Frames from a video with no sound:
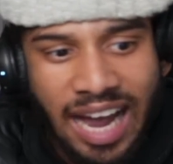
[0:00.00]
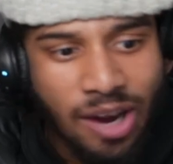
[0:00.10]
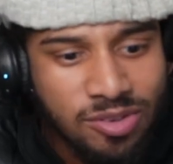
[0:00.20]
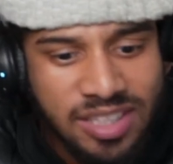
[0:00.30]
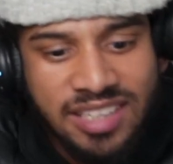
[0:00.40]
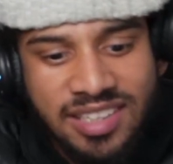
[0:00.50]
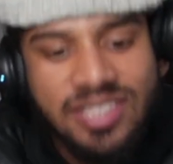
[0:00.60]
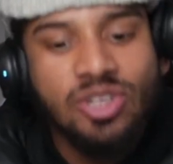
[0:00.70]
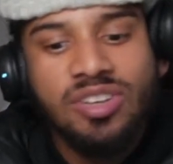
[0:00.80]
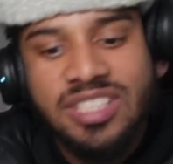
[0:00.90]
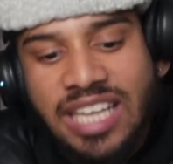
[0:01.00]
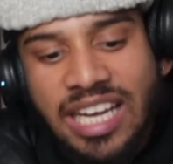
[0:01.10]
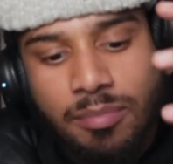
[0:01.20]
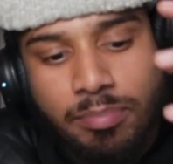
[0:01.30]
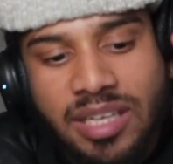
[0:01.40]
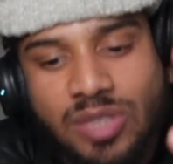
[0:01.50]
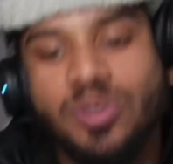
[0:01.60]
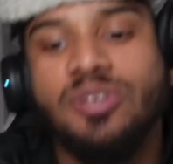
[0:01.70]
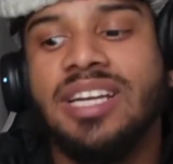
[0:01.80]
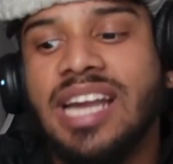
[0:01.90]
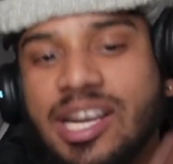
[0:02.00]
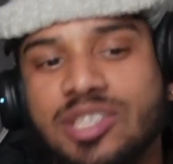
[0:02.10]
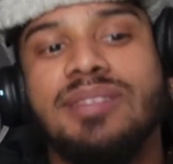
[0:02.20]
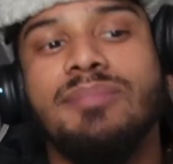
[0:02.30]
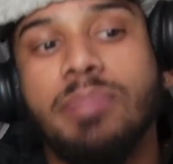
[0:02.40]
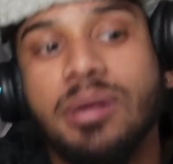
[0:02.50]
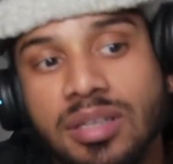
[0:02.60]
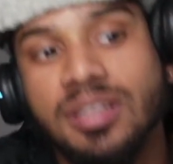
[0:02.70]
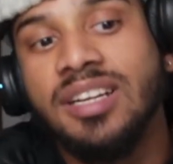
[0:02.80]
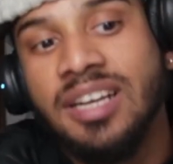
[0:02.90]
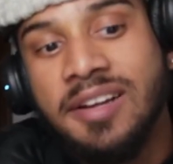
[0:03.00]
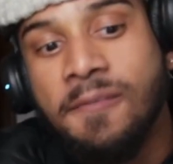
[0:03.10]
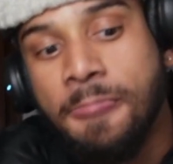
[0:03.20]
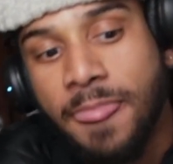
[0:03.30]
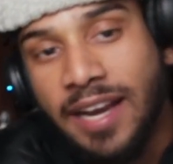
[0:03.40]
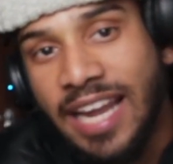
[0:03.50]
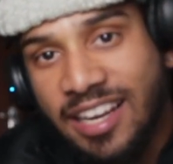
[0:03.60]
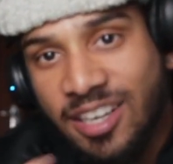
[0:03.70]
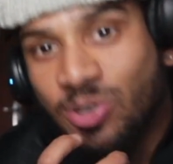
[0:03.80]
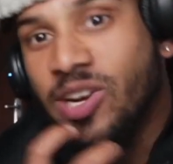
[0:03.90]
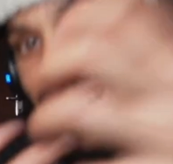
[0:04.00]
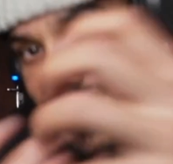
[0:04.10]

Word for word: don't think TikTok is like a place where you can actually build like a connection